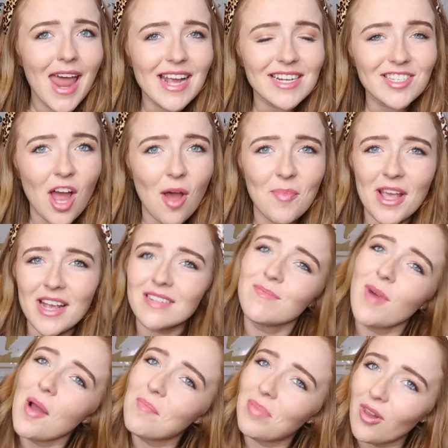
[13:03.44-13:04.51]
Next up is
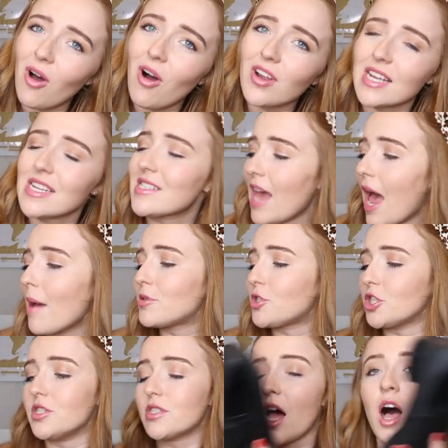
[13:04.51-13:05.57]
my Block tap
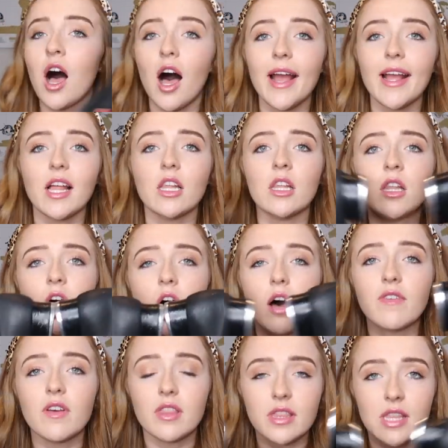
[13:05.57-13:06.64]
shoes. I
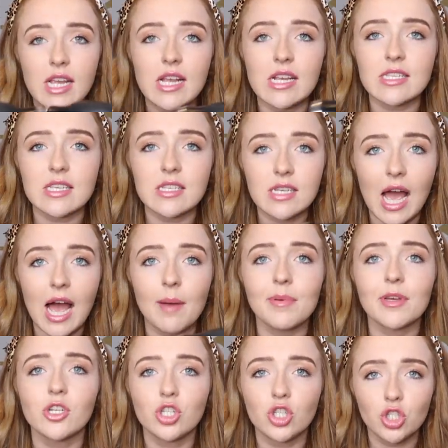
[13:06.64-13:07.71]
love these tap
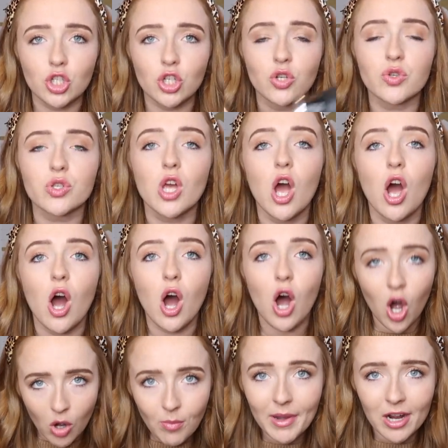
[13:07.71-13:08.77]
shoes.
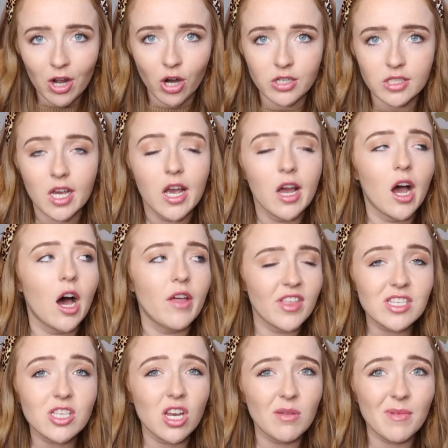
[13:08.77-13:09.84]
Oh my god.
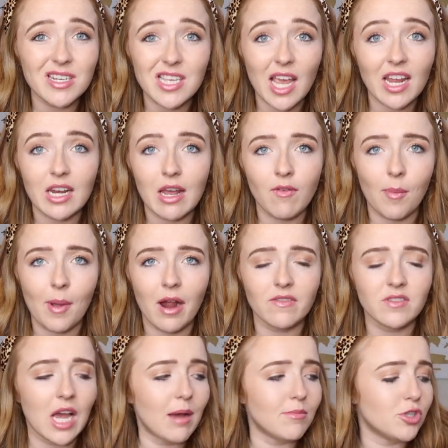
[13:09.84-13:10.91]
This is only my second ever pair
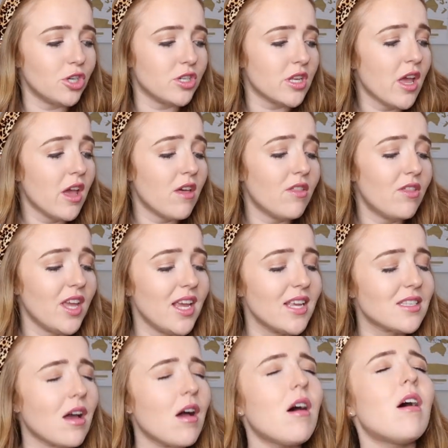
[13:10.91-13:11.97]
of tap shoes.
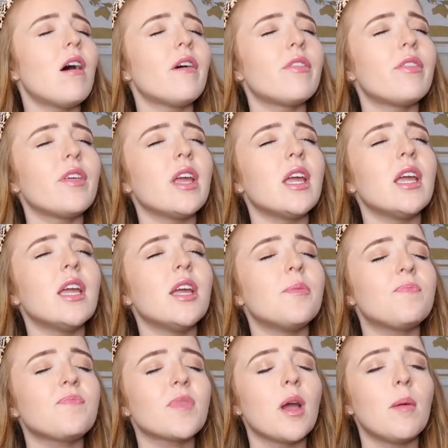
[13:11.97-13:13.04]
These are the
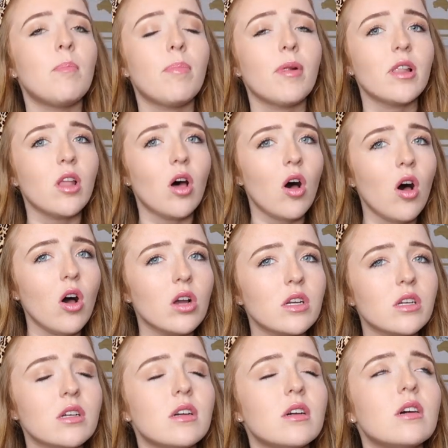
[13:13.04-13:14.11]

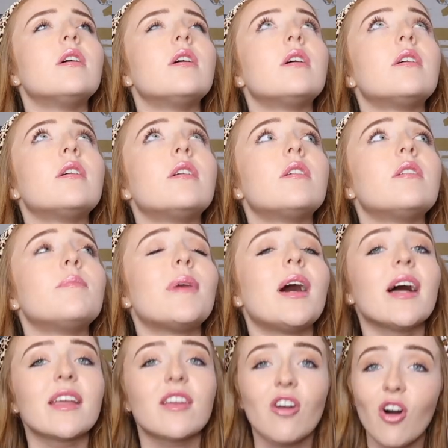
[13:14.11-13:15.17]
Block... oh
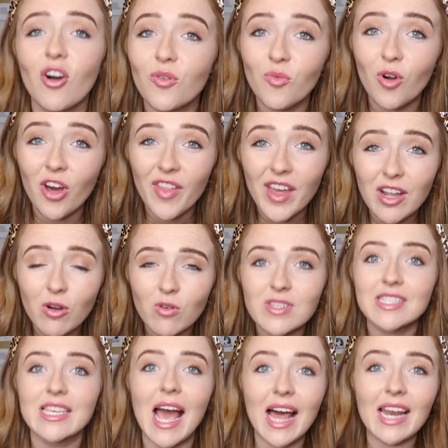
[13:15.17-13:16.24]
my god, what are they
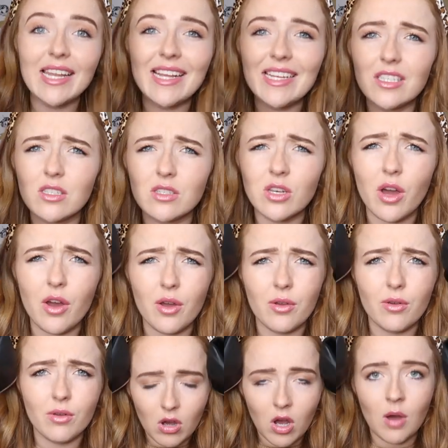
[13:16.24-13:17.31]
called? Telly?
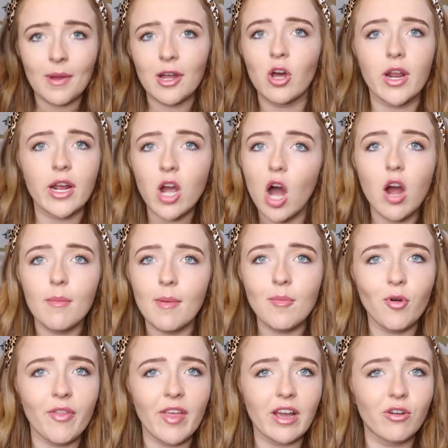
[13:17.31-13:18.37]
No. Oh my god, I can't
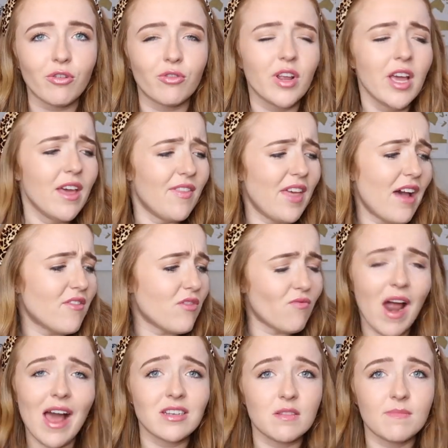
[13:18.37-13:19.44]
remember what they're called. They have a
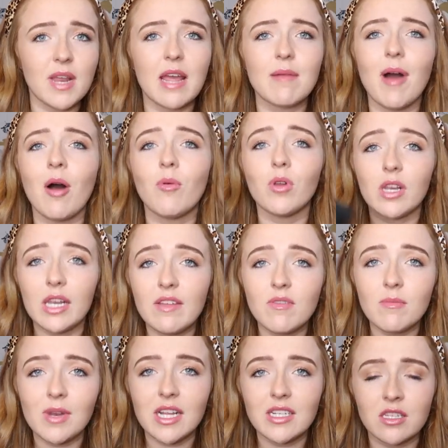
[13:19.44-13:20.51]
random name. I will leave
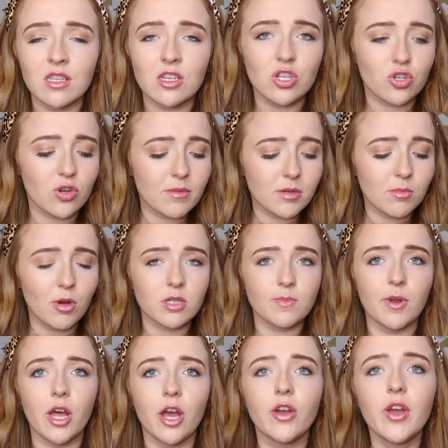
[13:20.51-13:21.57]
them linked in the description box
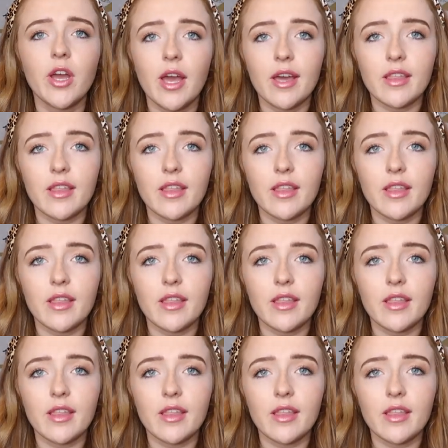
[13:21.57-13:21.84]
below.